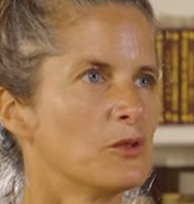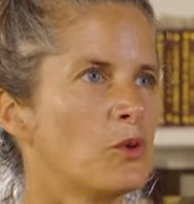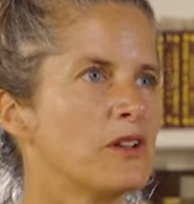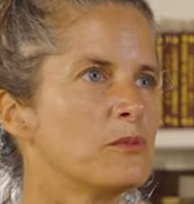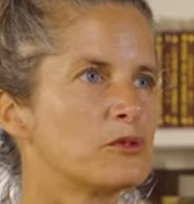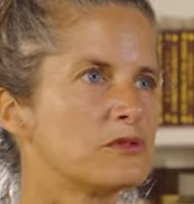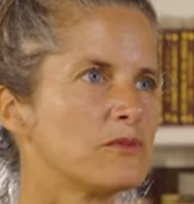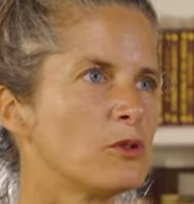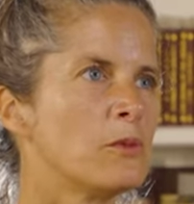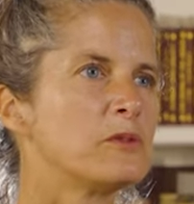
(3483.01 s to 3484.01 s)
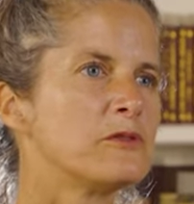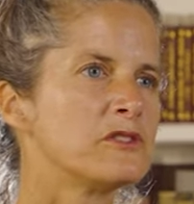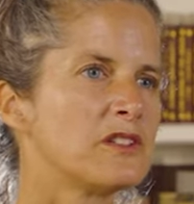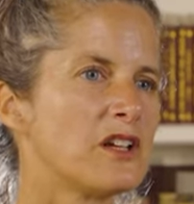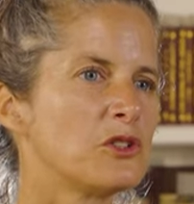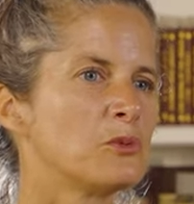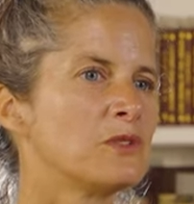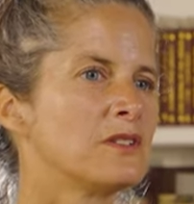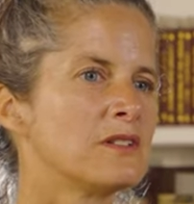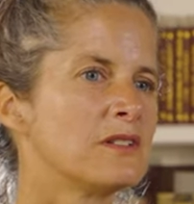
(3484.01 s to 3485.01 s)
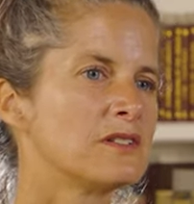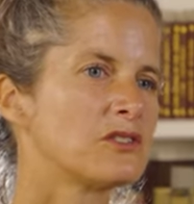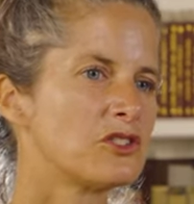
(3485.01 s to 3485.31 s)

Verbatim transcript: one improv- improvisation we did, this